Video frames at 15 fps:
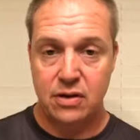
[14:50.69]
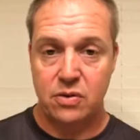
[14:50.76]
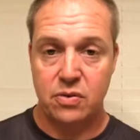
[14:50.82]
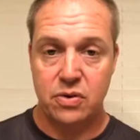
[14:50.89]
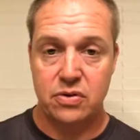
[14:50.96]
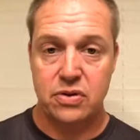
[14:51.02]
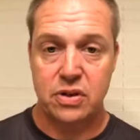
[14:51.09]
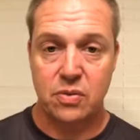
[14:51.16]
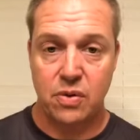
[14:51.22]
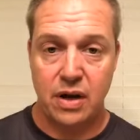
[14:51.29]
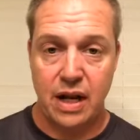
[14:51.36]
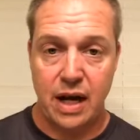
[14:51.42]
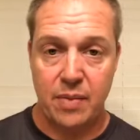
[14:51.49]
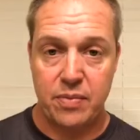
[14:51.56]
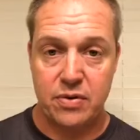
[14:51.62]
We'll see what
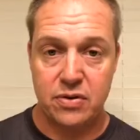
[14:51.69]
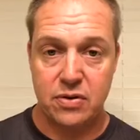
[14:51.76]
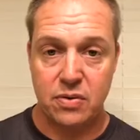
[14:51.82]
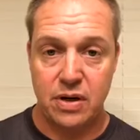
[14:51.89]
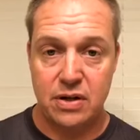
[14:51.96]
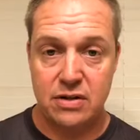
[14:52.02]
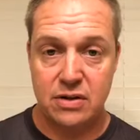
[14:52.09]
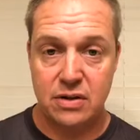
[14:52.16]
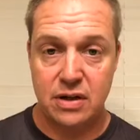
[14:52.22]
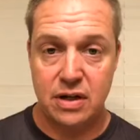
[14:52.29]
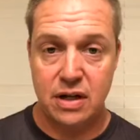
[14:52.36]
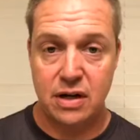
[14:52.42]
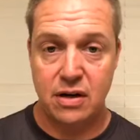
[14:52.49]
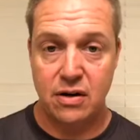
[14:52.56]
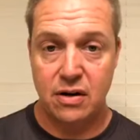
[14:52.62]
happens the rest of the
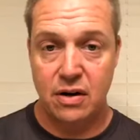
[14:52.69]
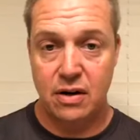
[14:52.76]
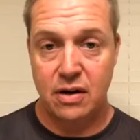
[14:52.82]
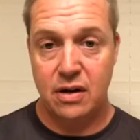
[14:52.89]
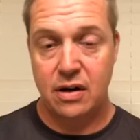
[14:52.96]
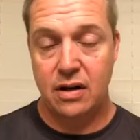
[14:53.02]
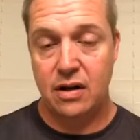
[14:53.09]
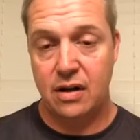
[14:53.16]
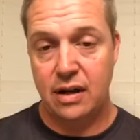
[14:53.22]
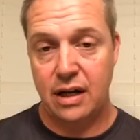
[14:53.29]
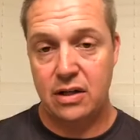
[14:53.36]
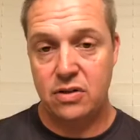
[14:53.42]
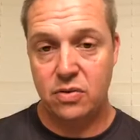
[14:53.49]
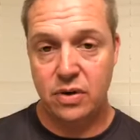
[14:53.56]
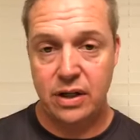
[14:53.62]
year.
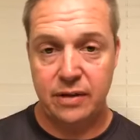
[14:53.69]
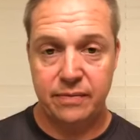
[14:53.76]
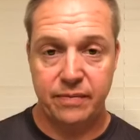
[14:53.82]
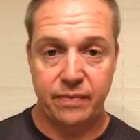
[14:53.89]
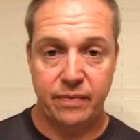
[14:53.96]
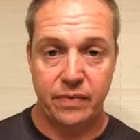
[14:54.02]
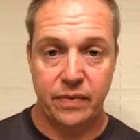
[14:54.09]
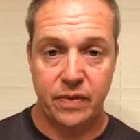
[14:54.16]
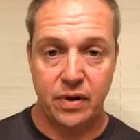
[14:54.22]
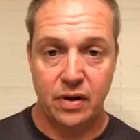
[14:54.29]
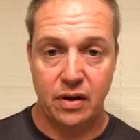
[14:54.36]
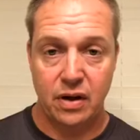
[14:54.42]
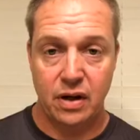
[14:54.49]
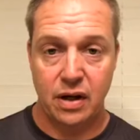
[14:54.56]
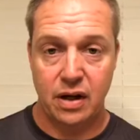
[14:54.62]
Next week,
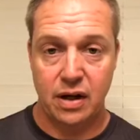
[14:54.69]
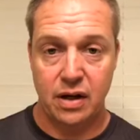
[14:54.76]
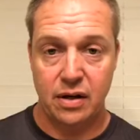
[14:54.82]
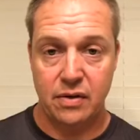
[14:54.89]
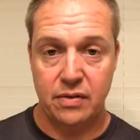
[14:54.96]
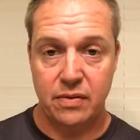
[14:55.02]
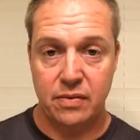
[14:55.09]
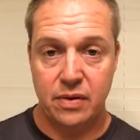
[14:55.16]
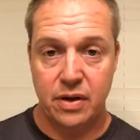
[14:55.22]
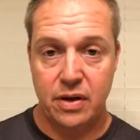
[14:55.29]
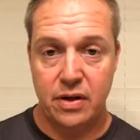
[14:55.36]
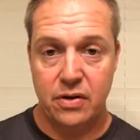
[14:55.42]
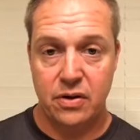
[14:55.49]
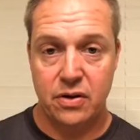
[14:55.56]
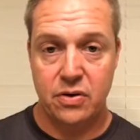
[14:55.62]

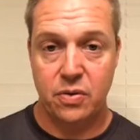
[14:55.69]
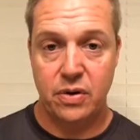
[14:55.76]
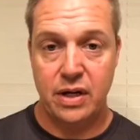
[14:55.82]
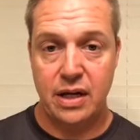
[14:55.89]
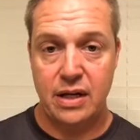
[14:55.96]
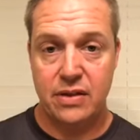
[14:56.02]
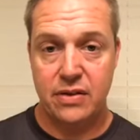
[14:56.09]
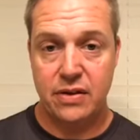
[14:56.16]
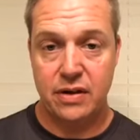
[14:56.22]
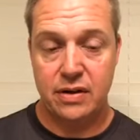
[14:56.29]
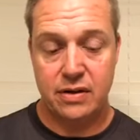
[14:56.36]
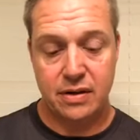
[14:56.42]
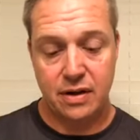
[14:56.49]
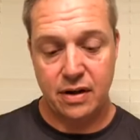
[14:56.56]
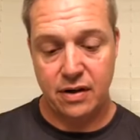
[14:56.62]
the 20th
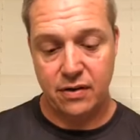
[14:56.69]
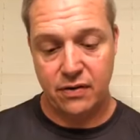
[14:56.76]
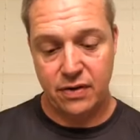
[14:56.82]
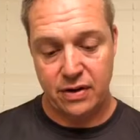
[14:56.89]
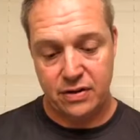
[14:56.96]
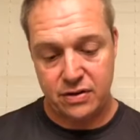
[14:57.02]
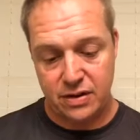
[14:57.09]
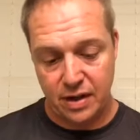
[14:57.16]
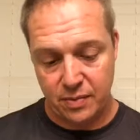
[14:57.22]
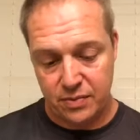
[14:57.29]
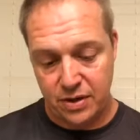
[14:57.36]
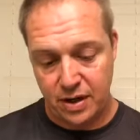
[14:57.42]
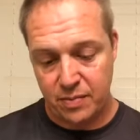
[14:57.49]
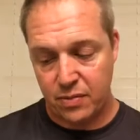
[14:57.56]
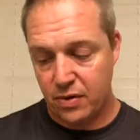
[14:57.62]
of
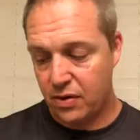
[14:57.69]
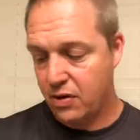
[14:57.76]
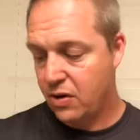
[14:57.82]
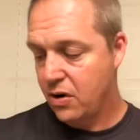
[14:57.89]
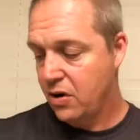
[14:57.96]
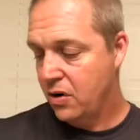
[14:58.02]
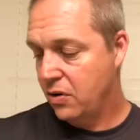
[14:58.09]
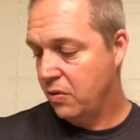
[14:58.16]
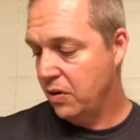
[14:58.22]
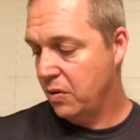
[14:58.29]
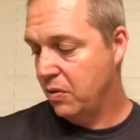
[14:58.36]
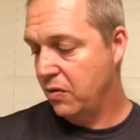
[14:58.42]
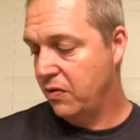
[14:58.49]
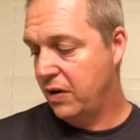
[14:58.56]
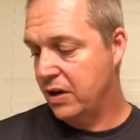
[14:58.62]
September, we
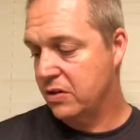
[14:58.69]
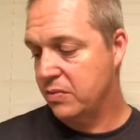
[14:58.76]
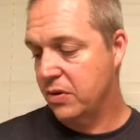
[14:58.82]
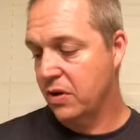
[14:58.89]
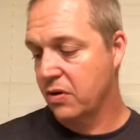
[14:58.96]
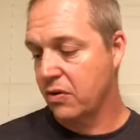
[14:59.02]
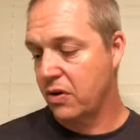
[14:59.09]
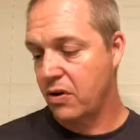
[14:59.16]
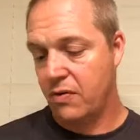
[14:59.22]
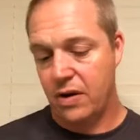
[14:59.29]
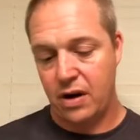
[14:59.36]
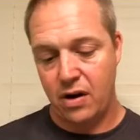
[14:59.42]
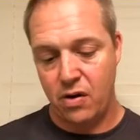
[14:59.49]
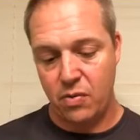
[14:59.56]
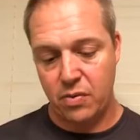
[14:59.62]
will face Miller Grove at
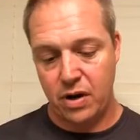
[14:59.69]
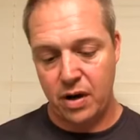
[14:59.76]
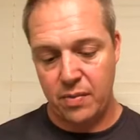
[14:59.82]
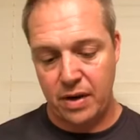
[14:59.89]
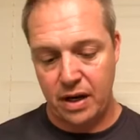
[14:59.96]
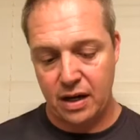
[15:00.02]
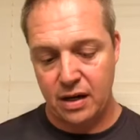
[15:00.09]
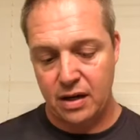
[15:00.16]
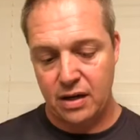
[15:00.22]
homecoming.